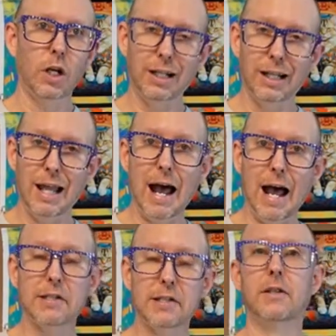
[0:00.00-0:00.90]

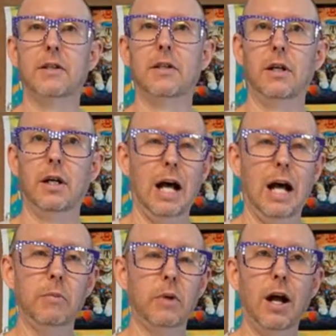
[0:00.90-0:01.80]
class,
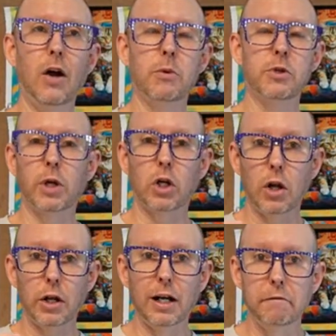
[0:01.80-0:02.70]
I almost want to
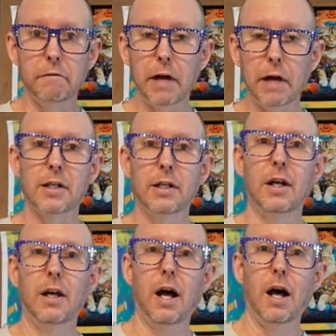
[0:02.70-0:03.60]
call it an event,
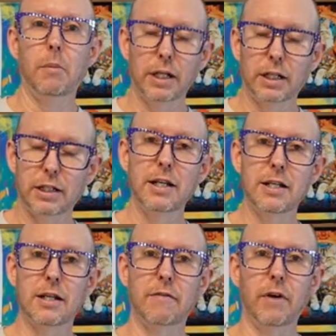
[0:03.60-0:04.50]
and because it
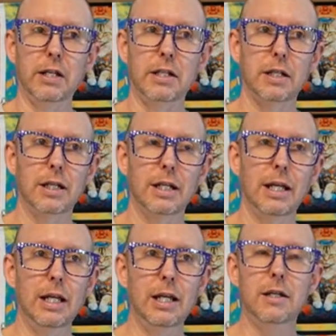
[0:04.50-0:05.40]
is an event,
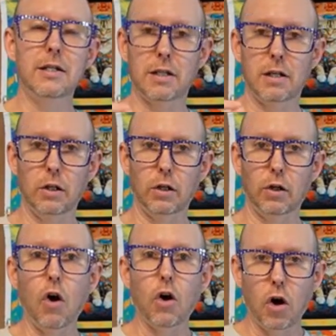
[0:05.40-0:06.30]
is
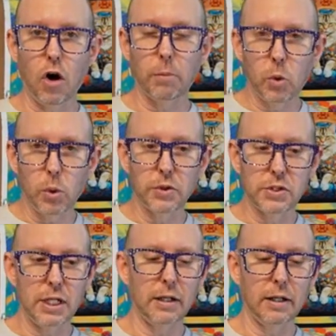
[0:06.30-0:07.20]
long arm
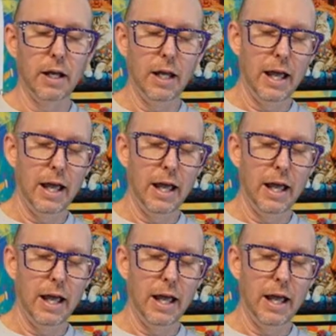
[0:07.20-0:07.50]
quilting